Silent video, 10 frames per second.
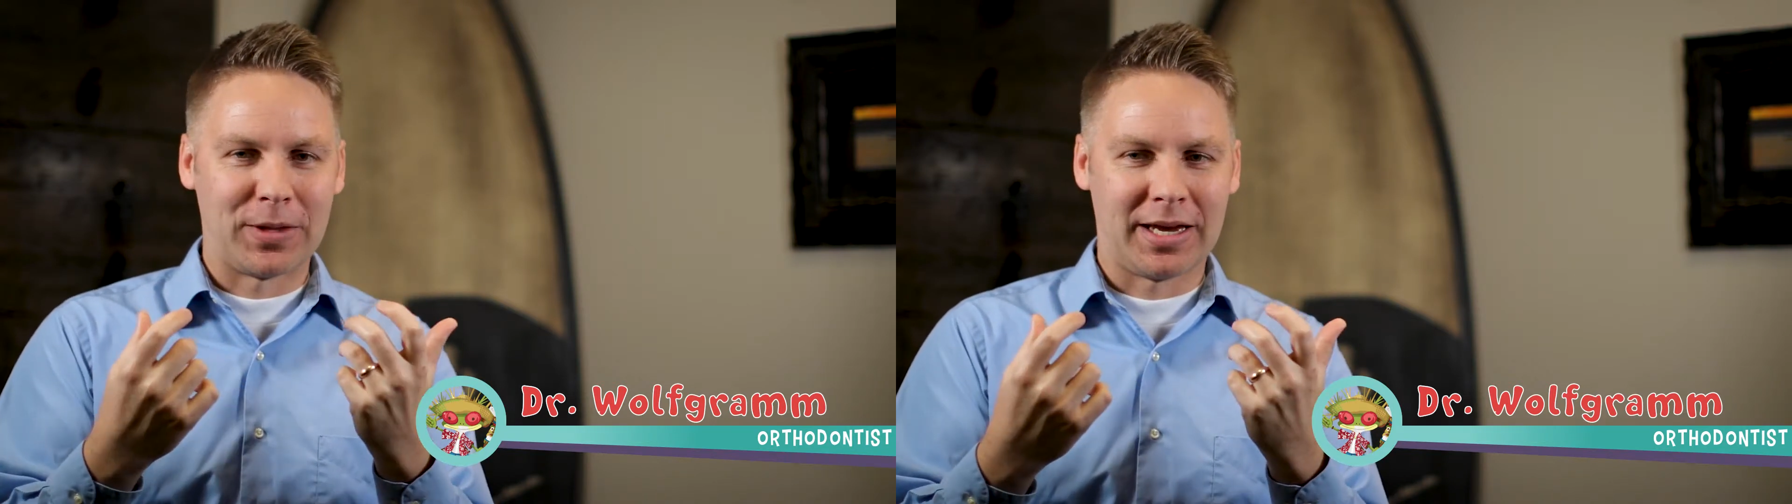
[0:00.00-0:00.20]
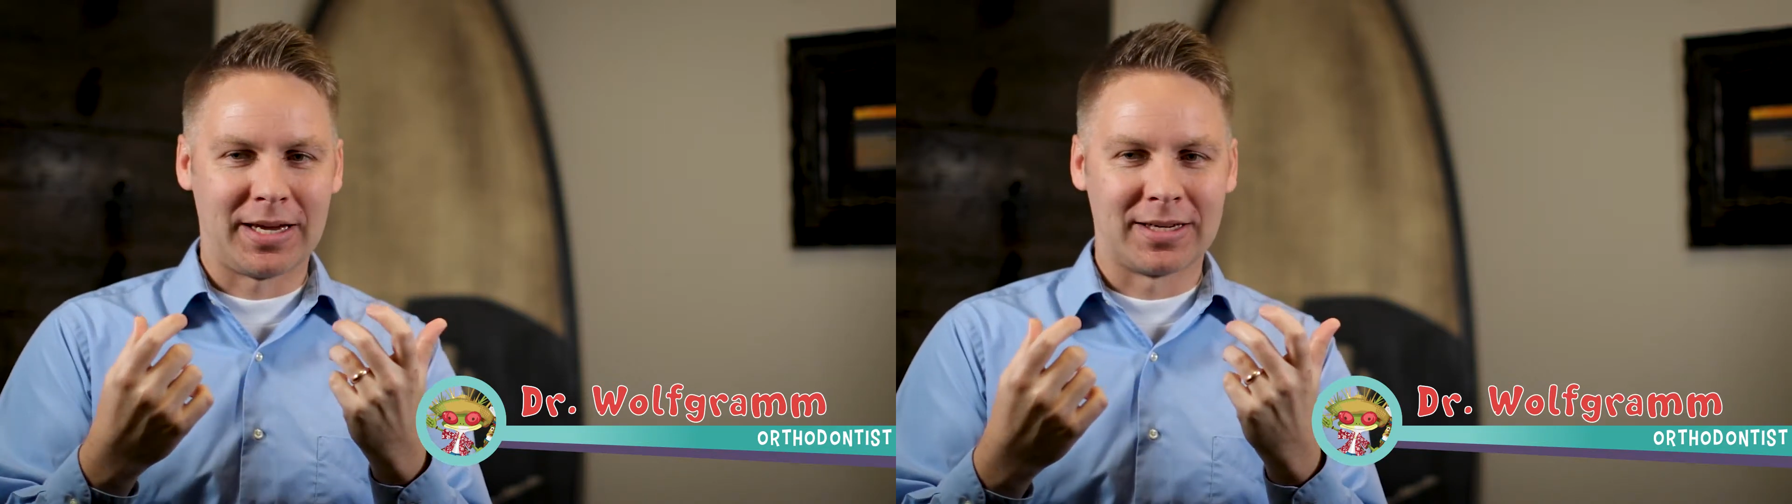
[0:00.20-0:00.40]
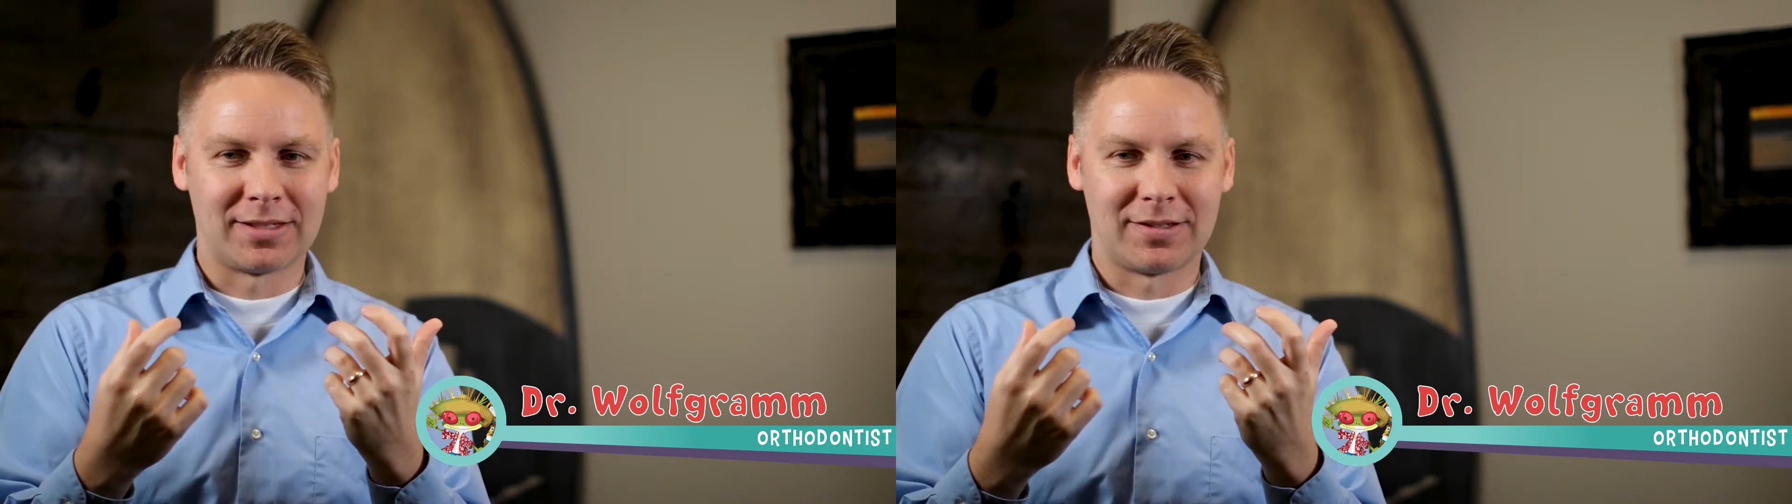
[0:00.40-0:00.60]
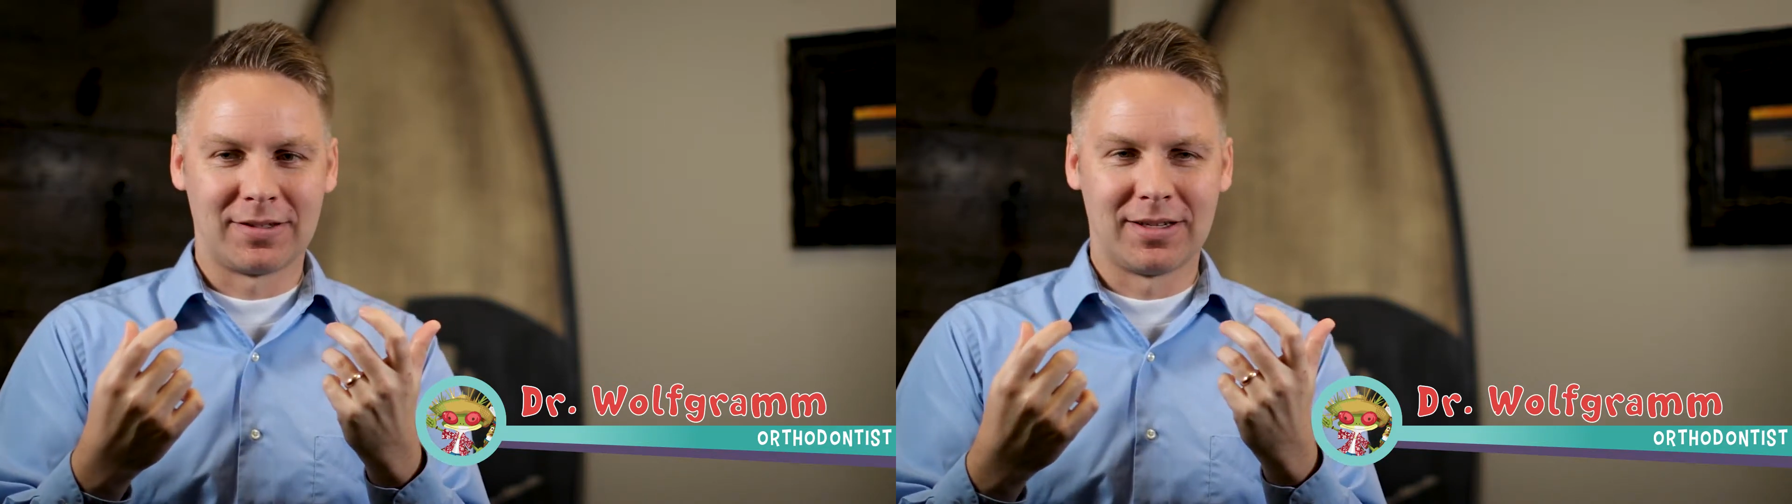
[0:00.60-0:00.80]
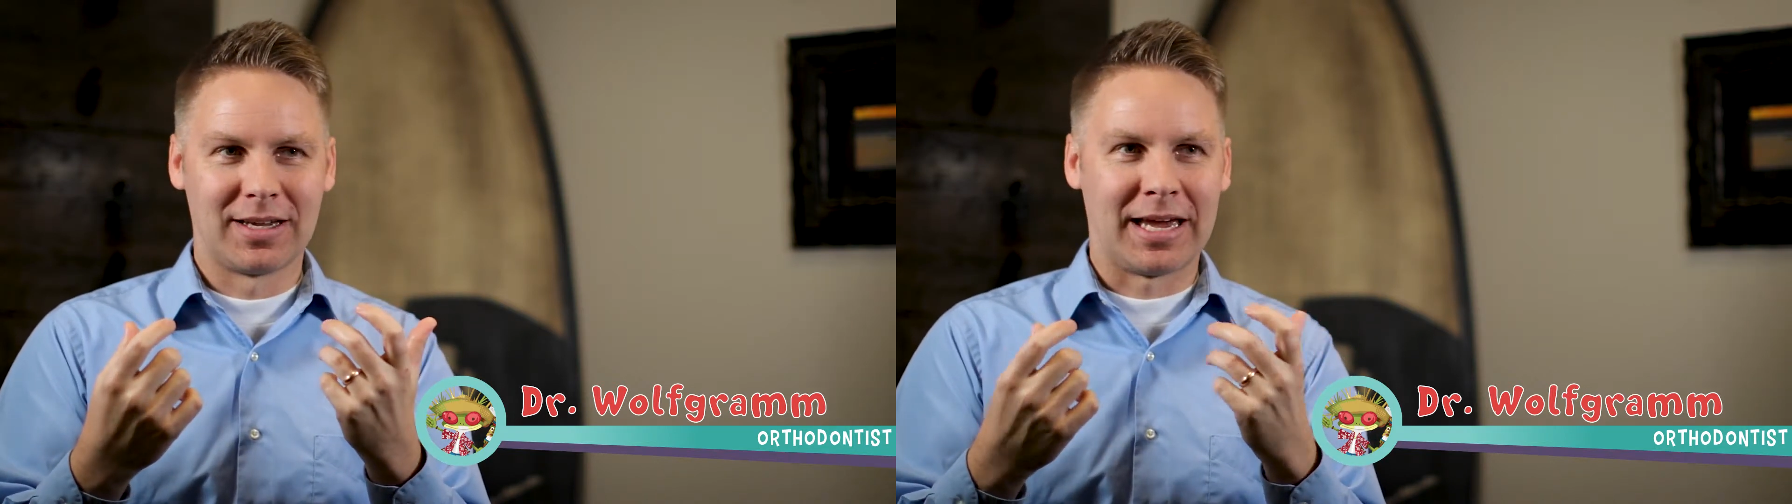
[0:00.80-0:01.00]
And,
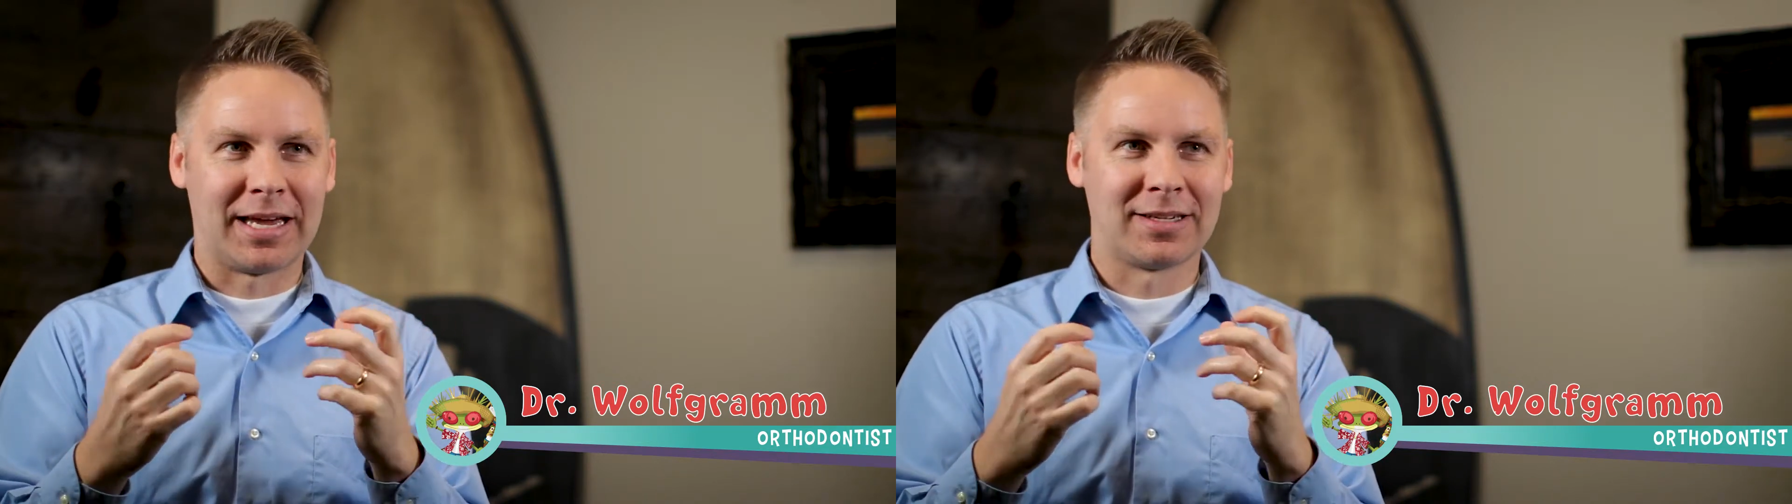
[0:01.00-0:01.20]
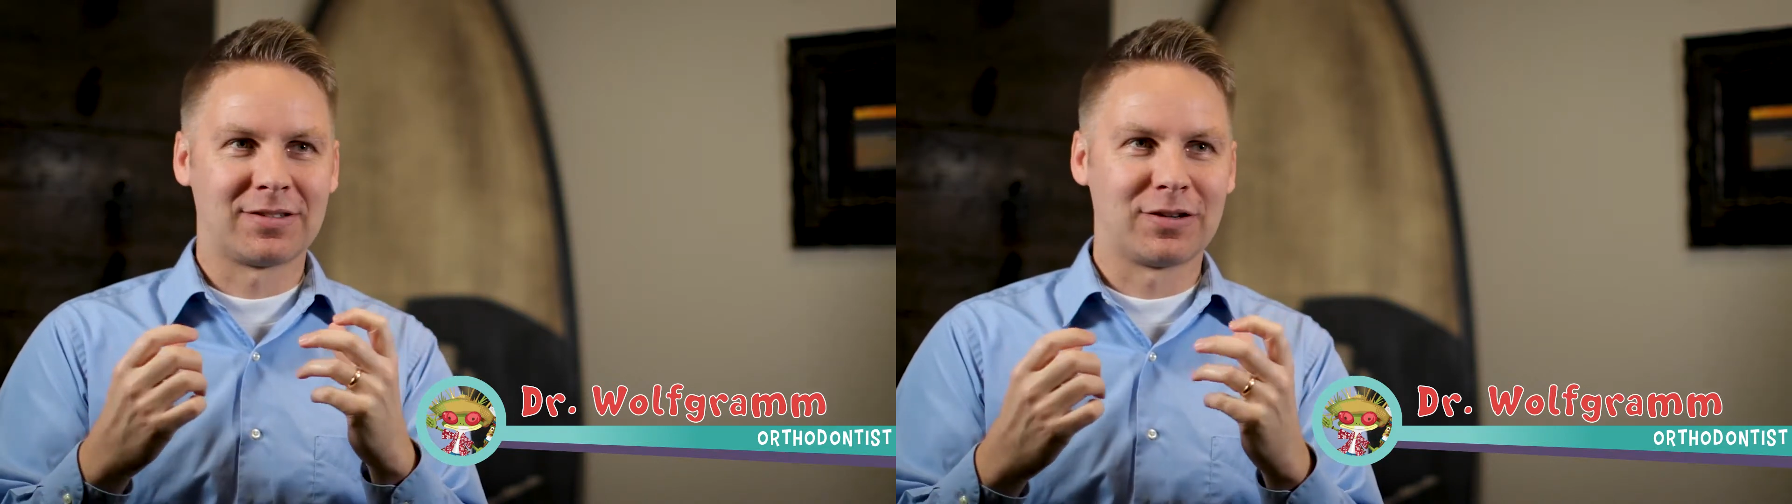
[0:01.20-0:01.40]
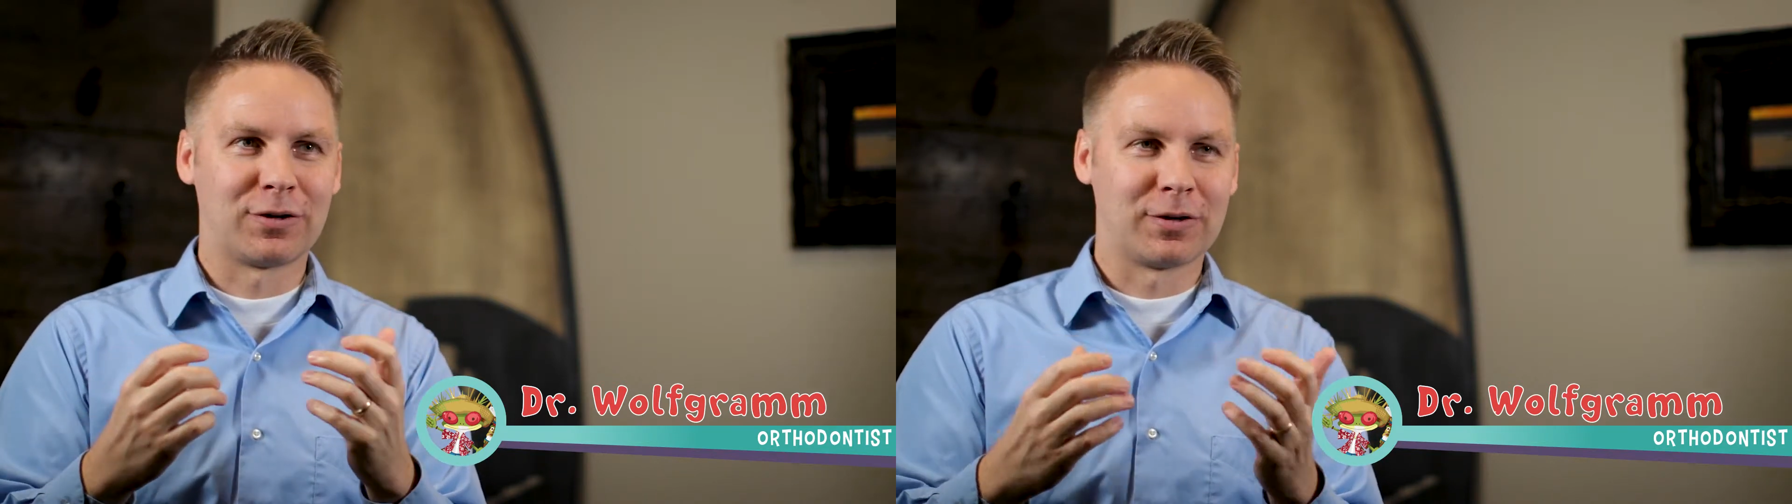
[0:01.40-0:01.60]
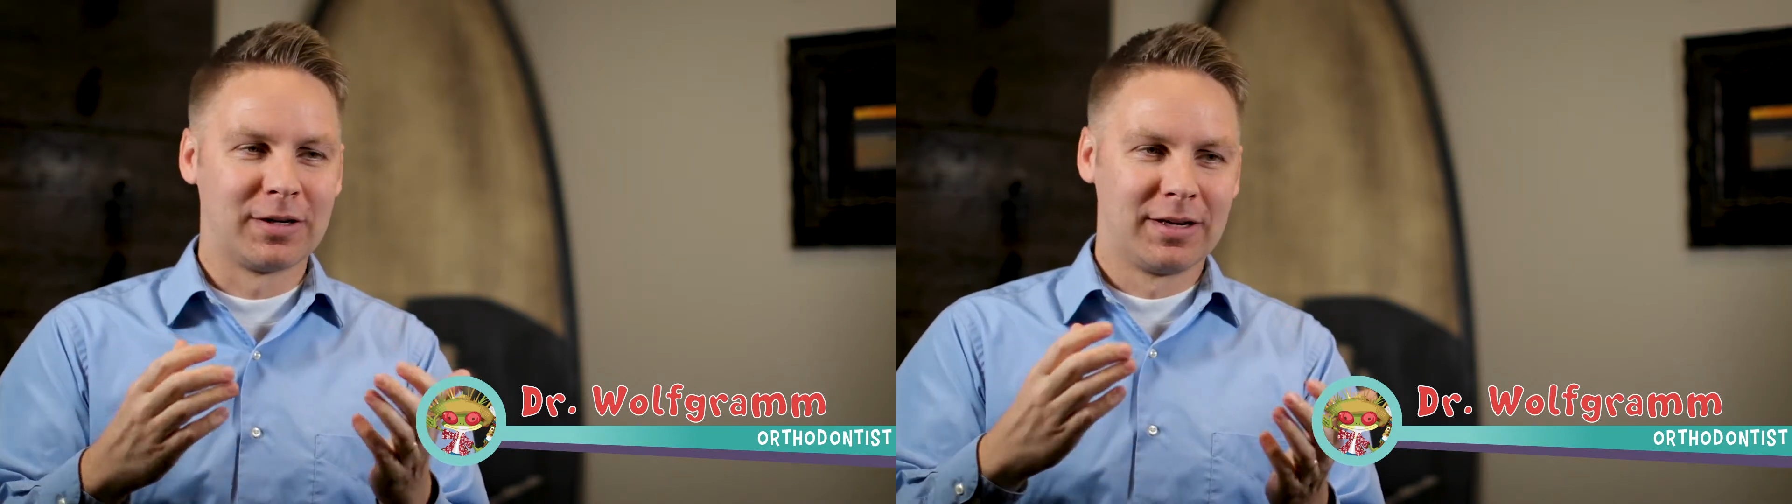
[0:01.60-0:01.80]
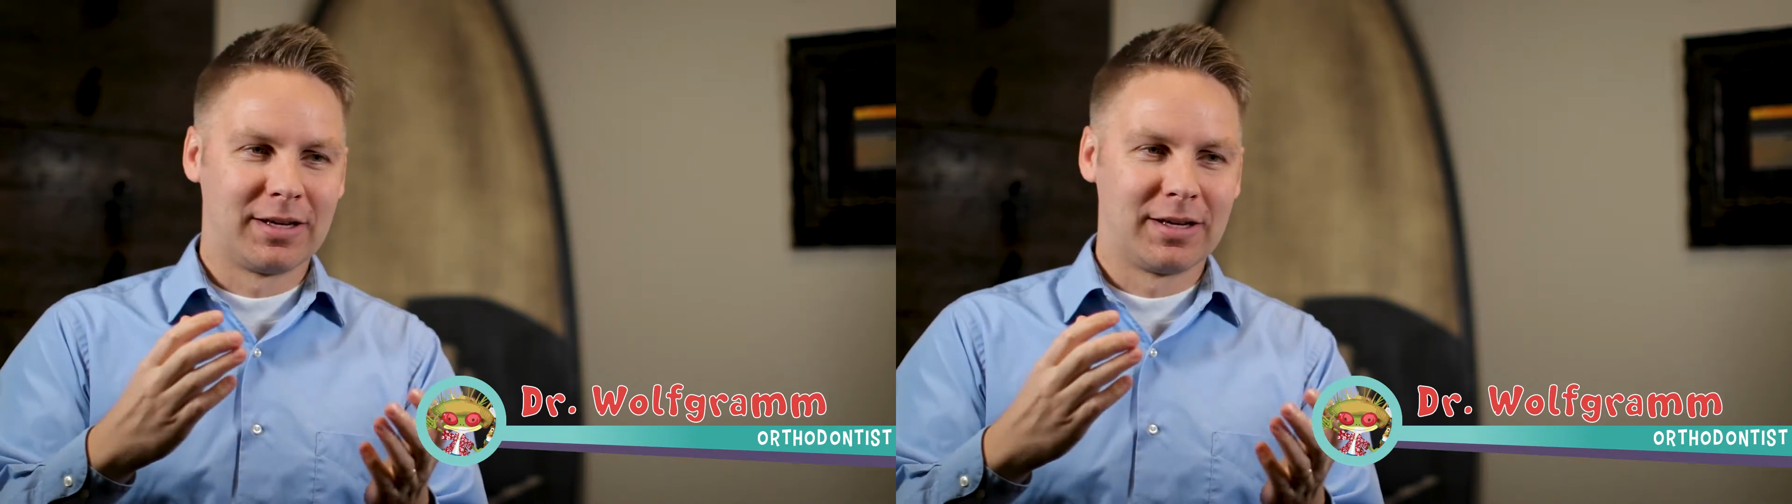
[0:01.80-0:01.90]
and so